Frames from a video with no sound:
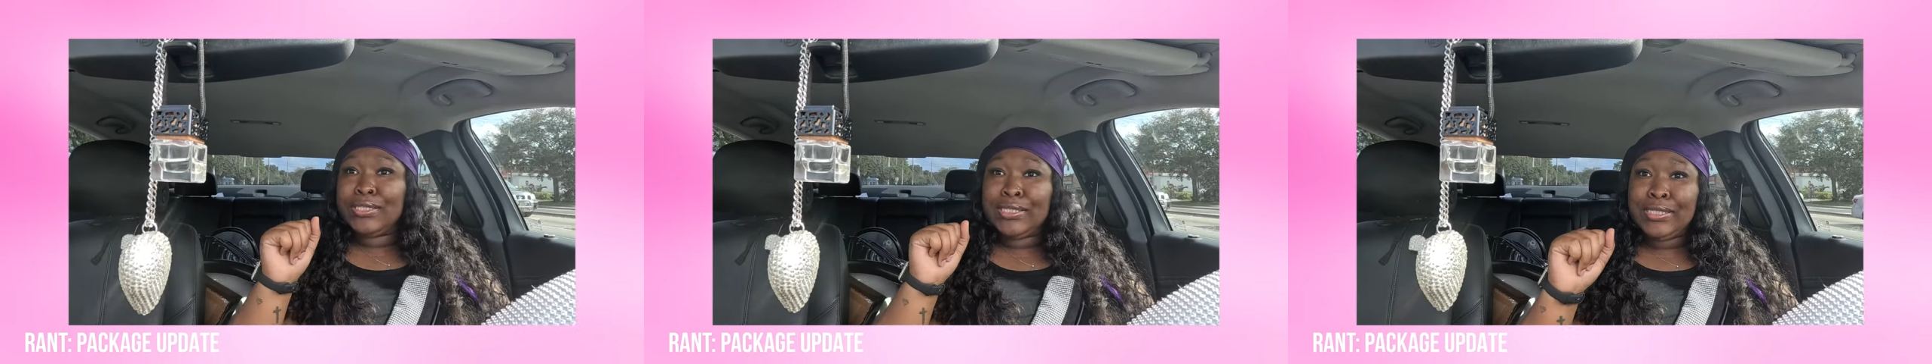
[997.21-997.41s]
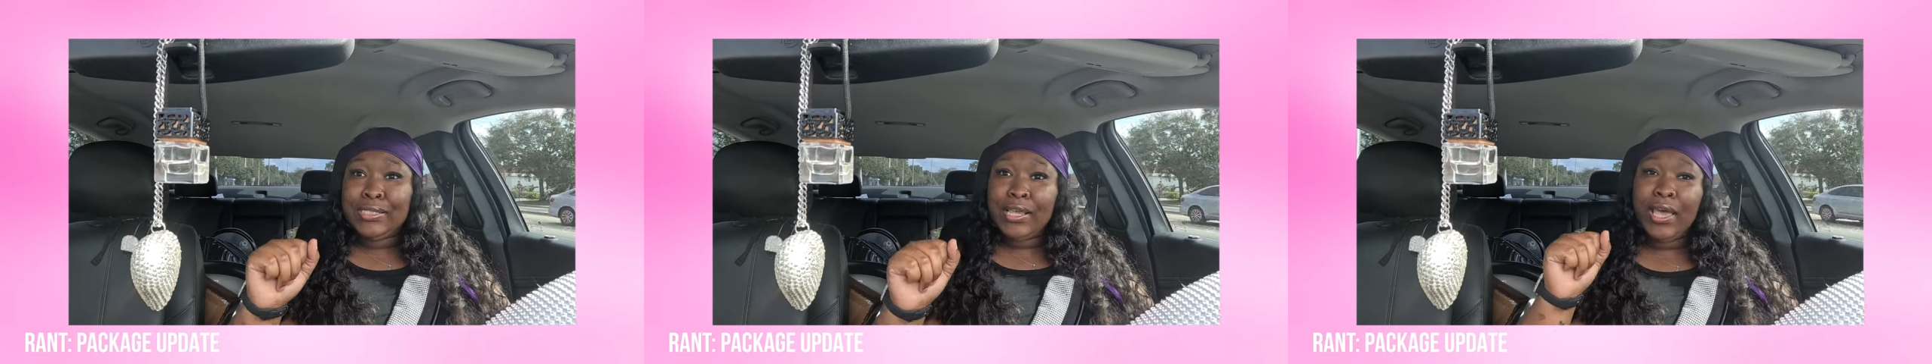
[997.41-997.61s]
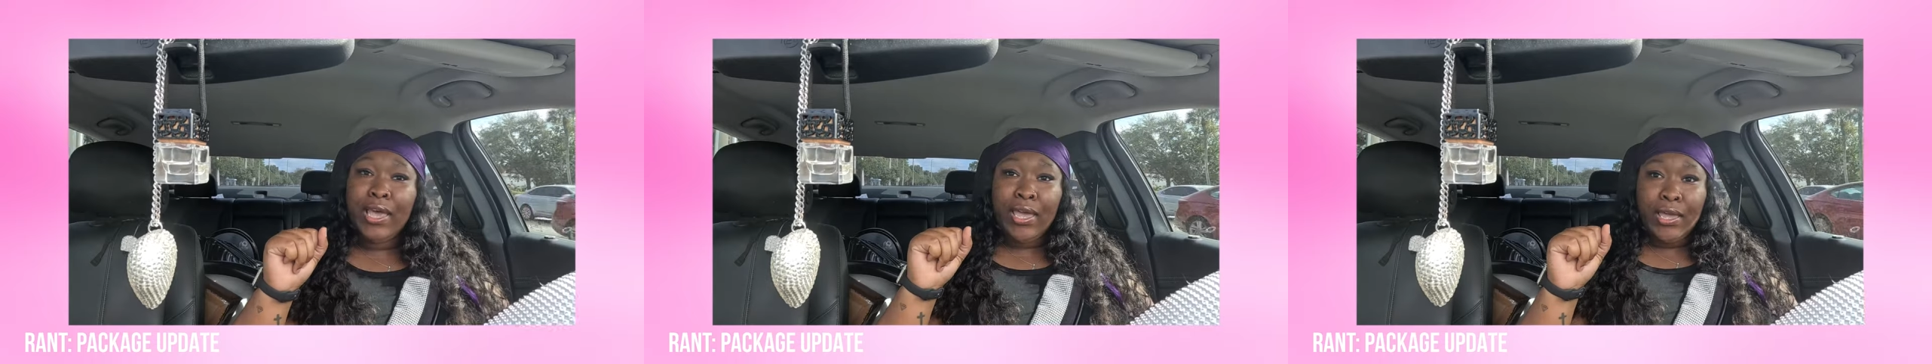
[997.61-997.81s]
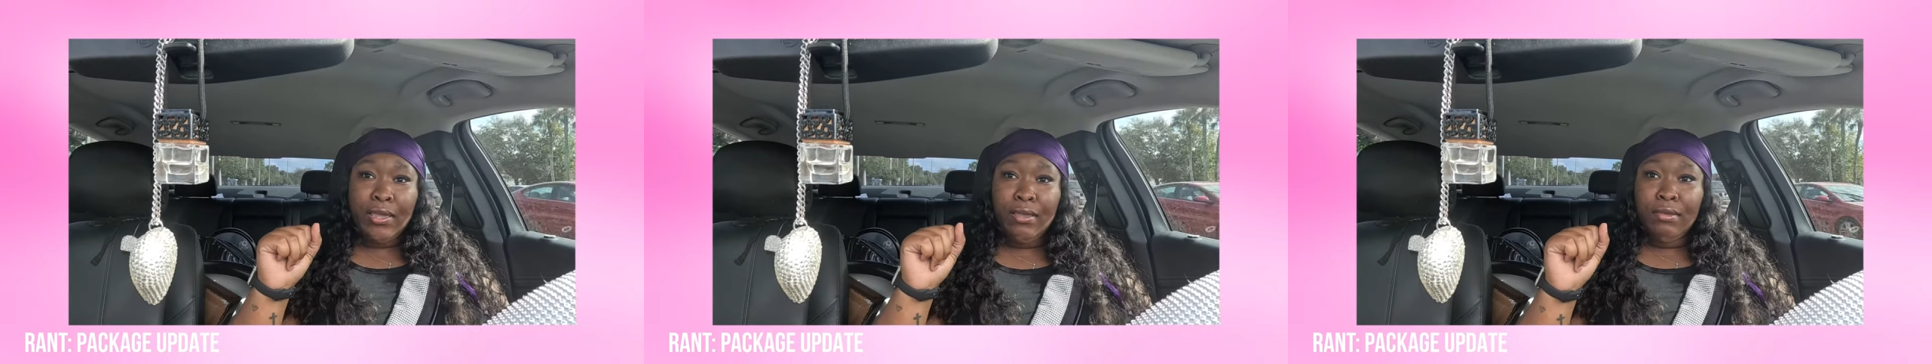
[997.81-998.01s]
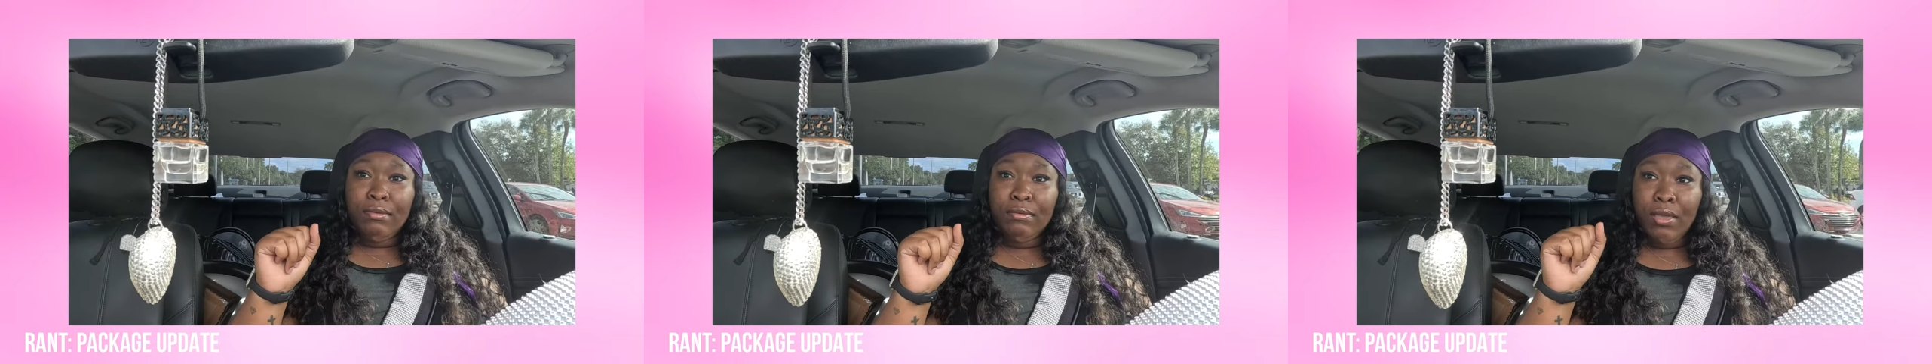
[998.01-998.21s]
day.
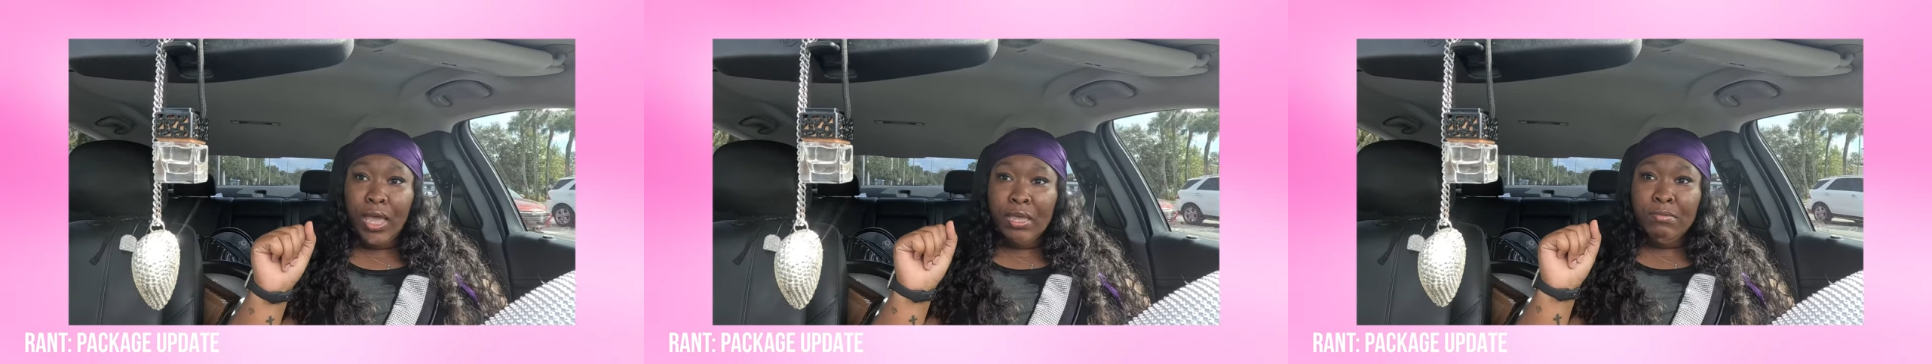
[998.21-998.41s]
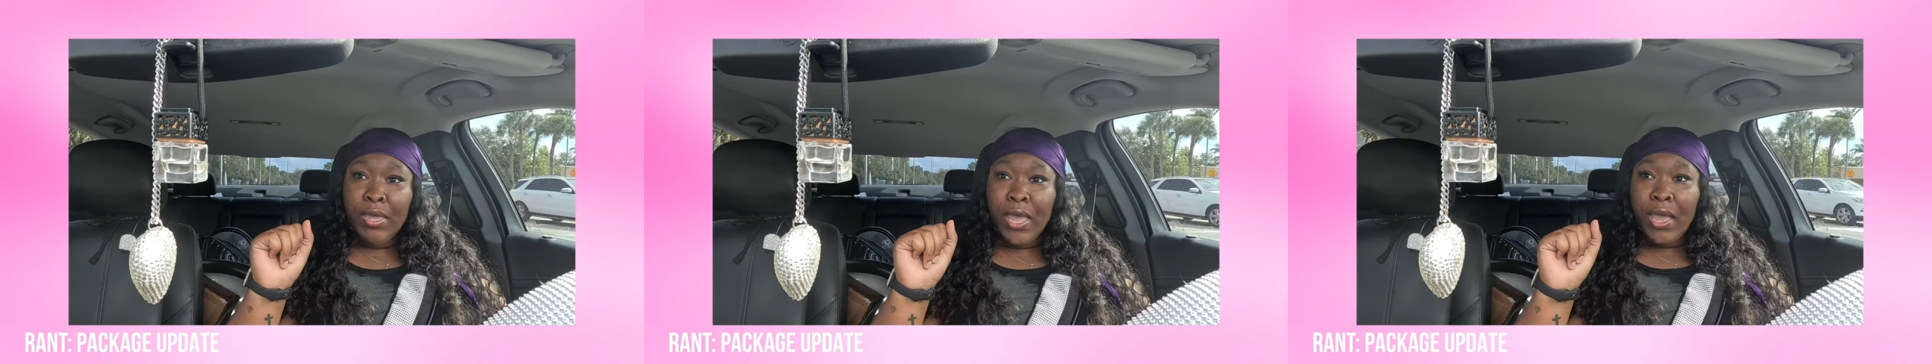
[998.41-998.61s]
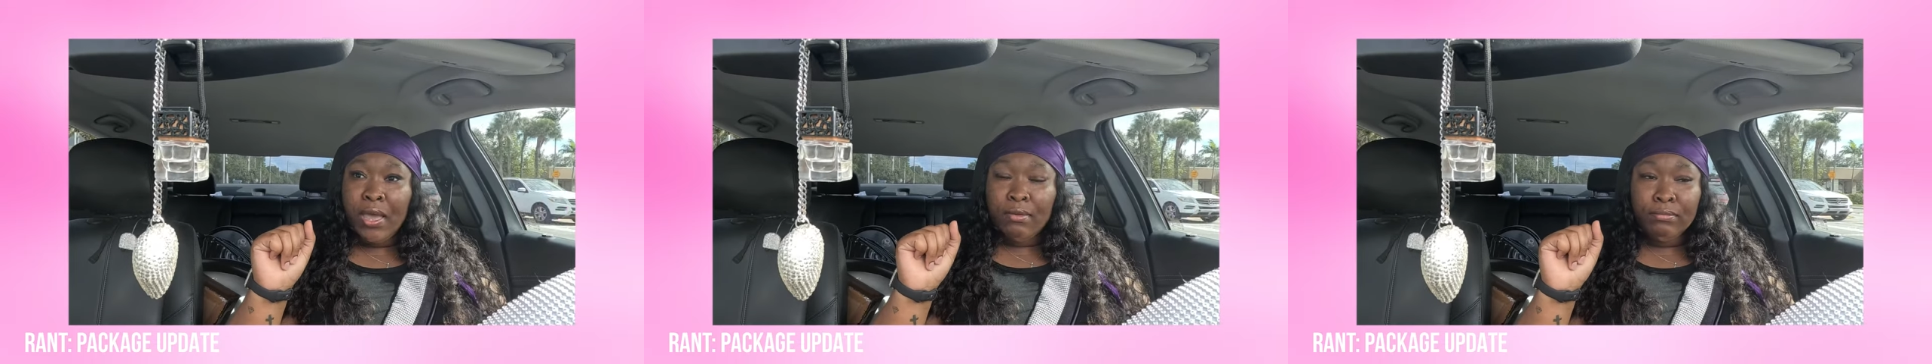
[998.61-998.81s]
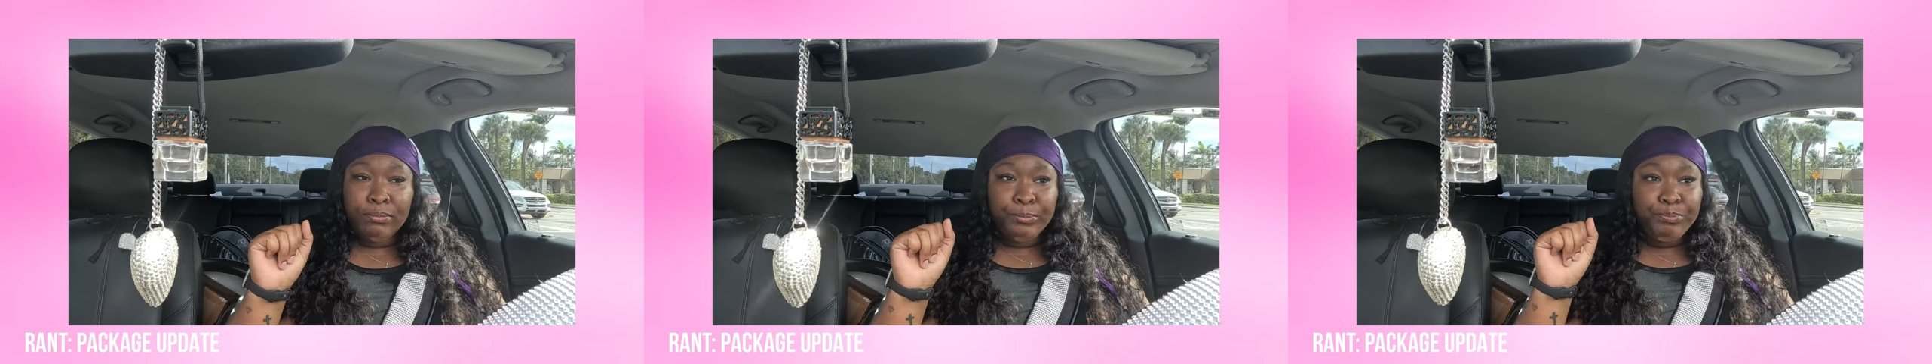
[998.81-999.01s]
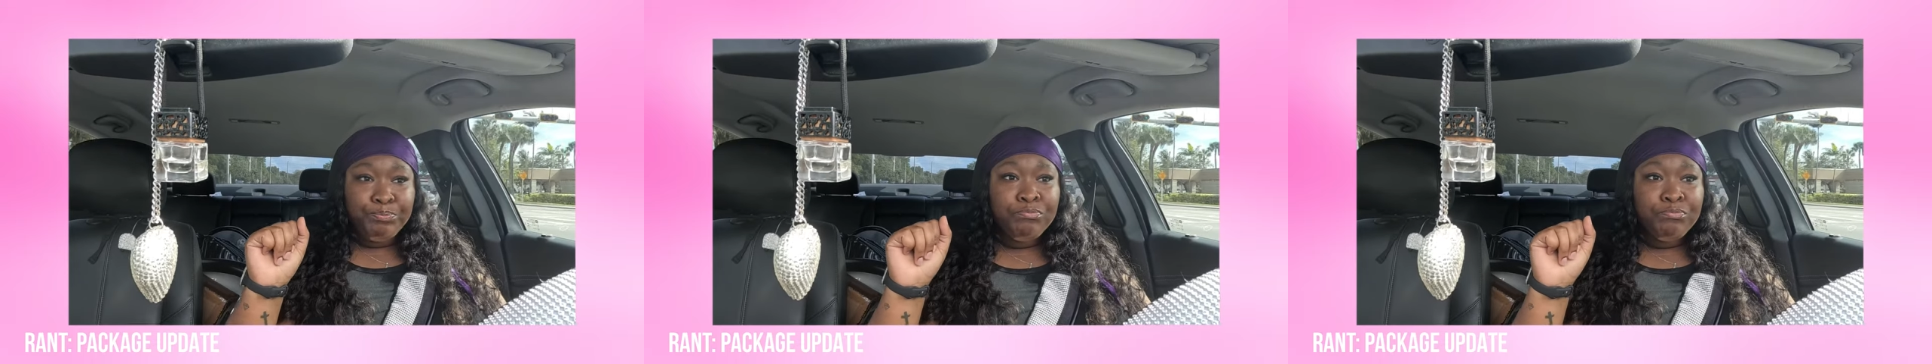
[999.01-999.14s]
Amen.